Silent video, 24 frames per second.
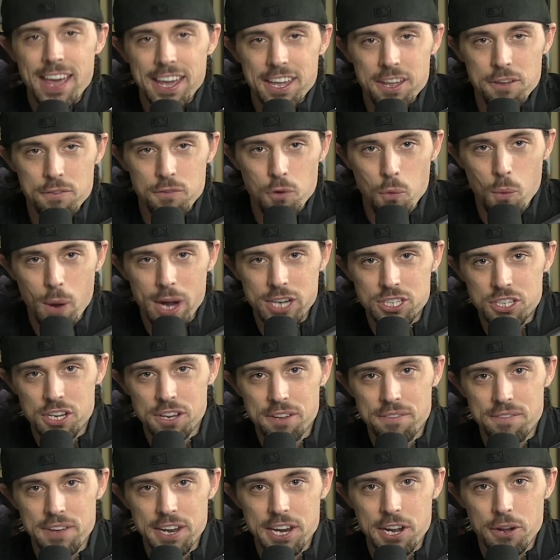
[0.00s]
Thank you for
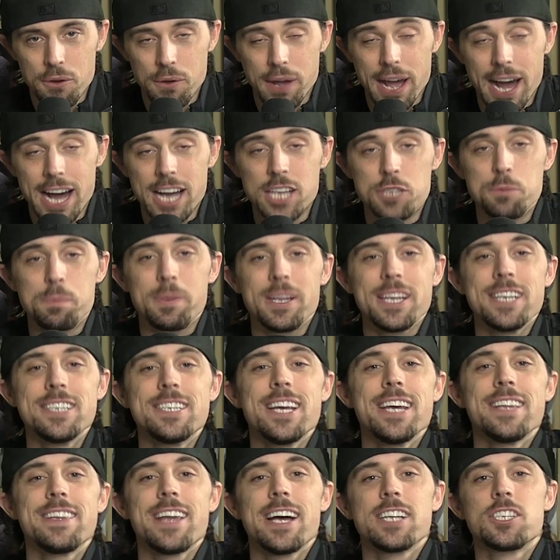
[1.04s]
watching the video, guys.
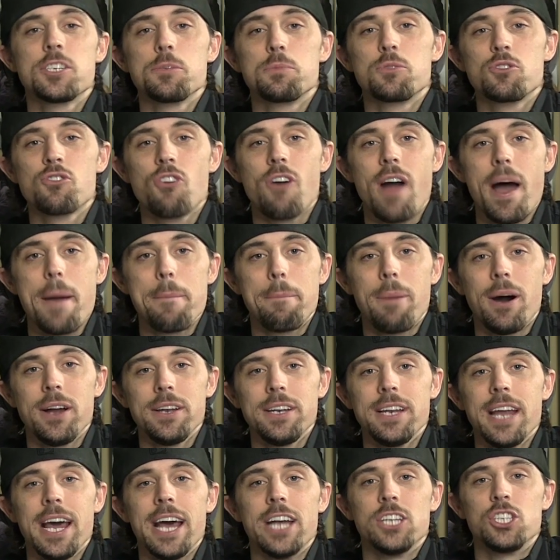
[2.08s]
Please hit that subscribe
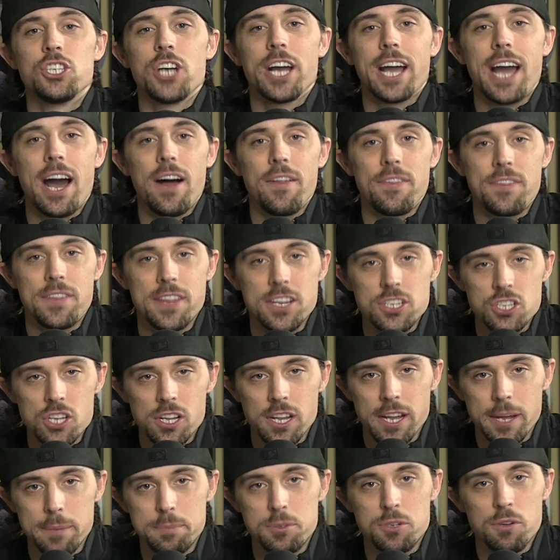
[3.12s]
button and check out this
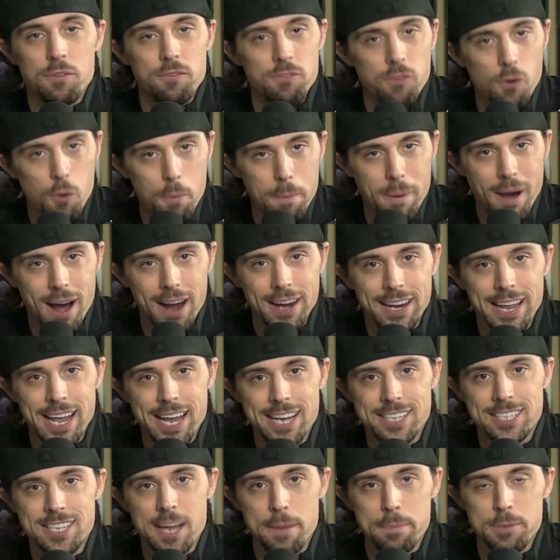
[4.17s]
clip's full
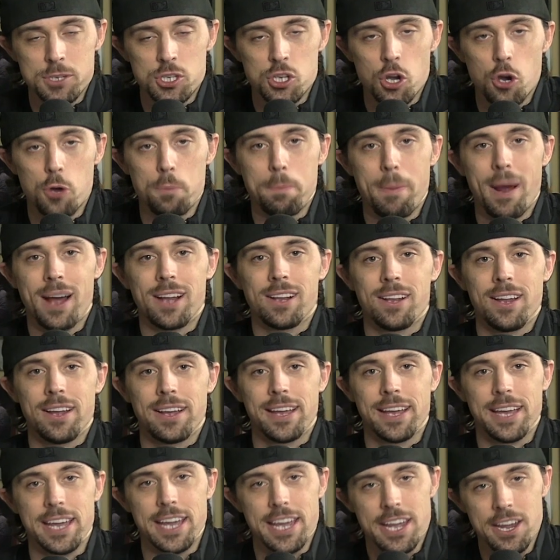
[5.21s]
podcast episode by
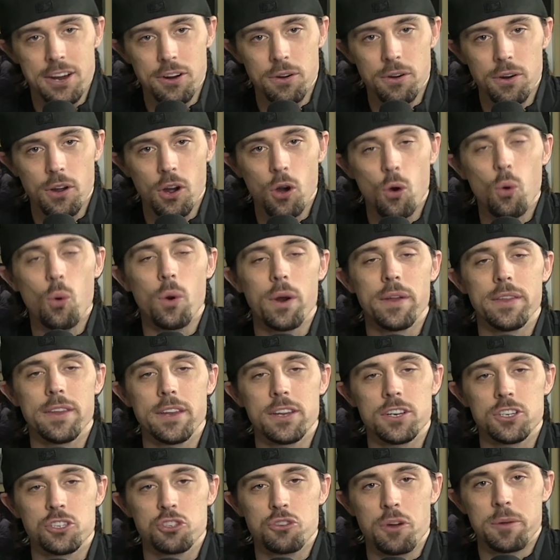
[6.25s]
clicking here or in
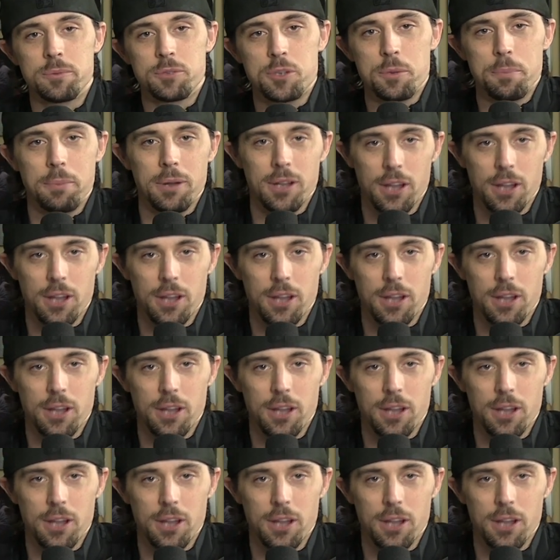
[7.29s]
the description